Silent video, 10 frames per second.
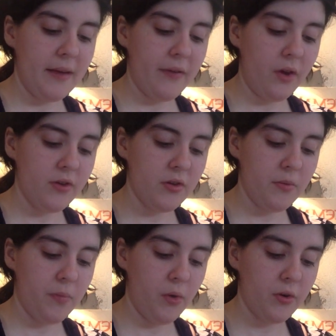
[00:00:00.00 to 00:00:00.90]
have also
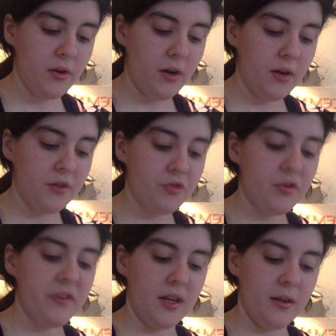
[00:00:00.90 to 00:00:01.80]
bordered on the
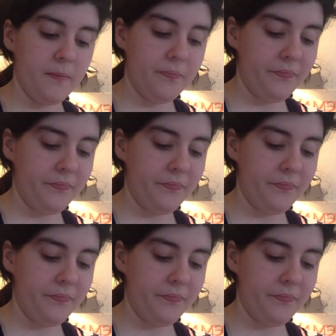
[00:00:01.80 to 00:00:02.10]
trivial.